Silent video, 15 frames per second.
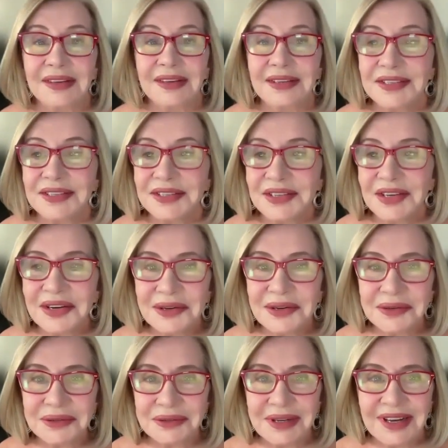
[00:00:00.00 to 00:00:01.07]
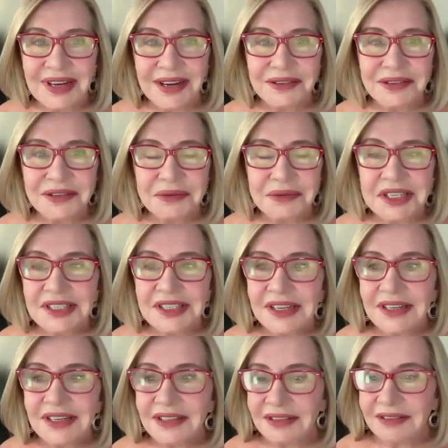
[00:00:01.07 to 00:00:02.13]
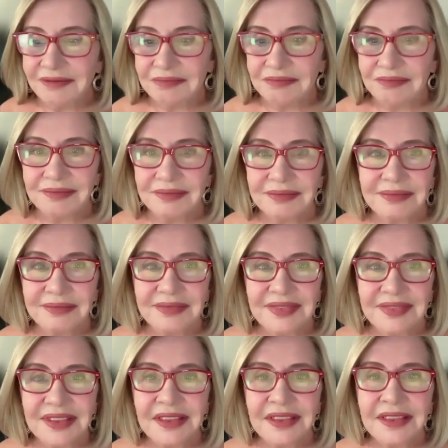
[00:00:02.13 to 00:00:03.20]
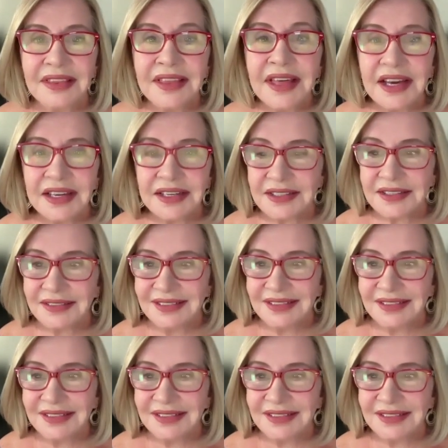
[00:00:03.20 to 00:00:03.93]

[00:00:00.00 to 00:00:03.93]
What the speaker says: So how do we tell that?